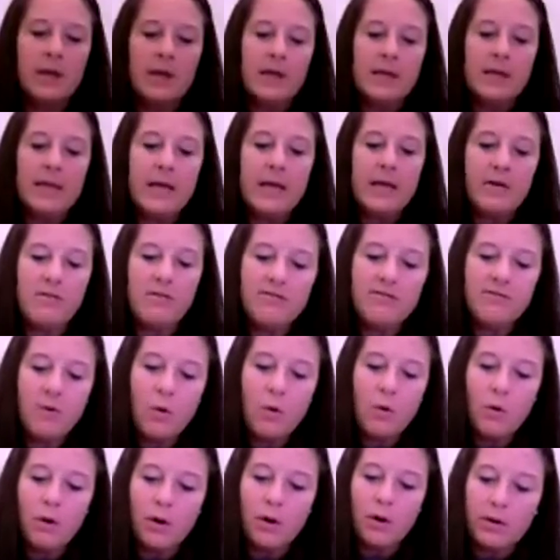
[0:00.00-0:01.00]
Now,
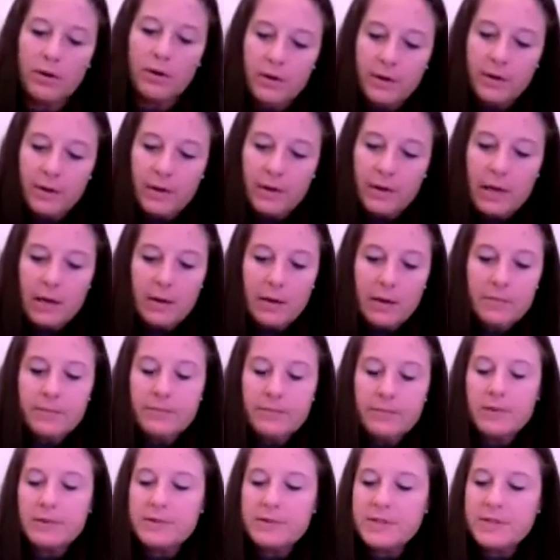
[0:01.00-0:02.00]
for,
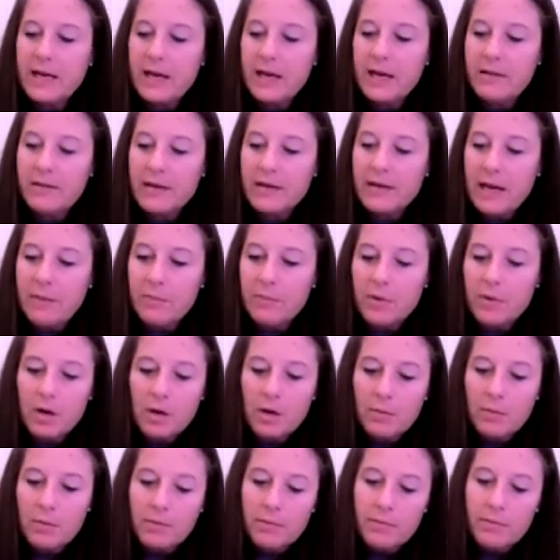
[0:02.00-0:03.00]
I'm saying that I
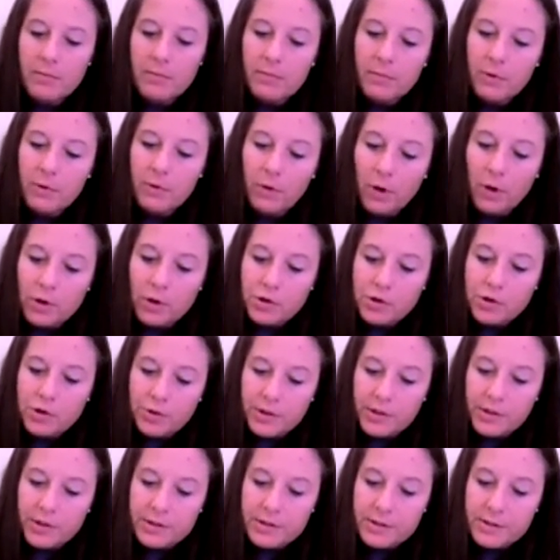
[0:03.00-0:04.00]
bought
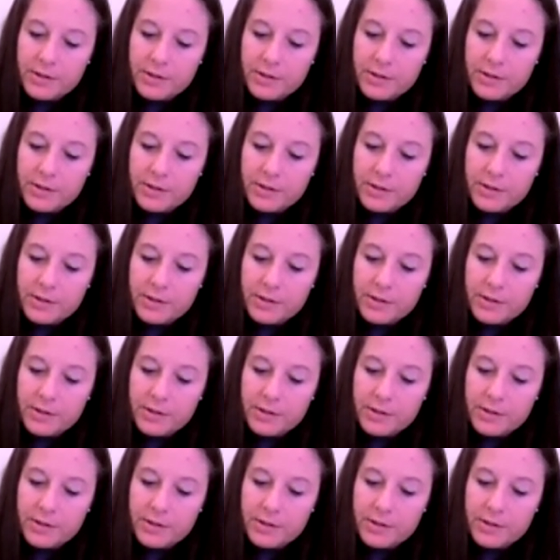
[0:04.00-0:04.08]
groceries.